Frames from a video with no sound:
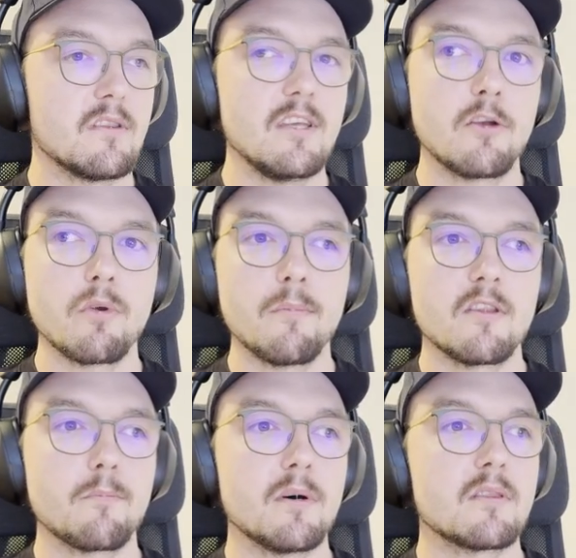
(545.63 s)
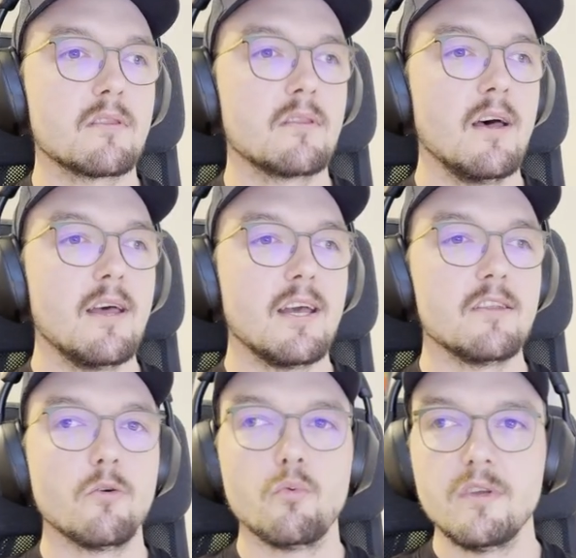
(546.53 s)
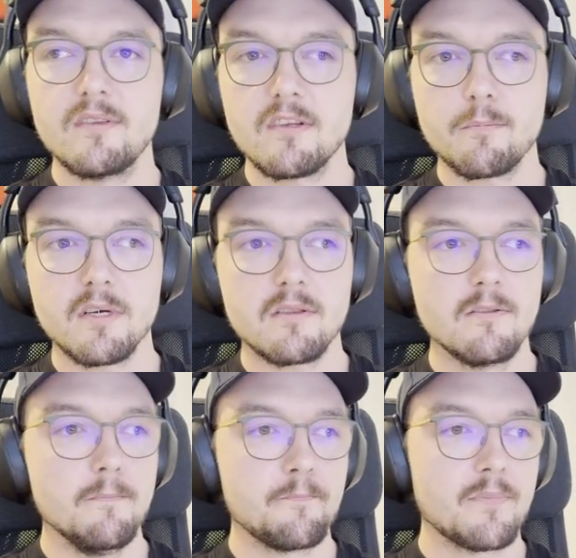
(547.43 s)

a decrement button and a reset button.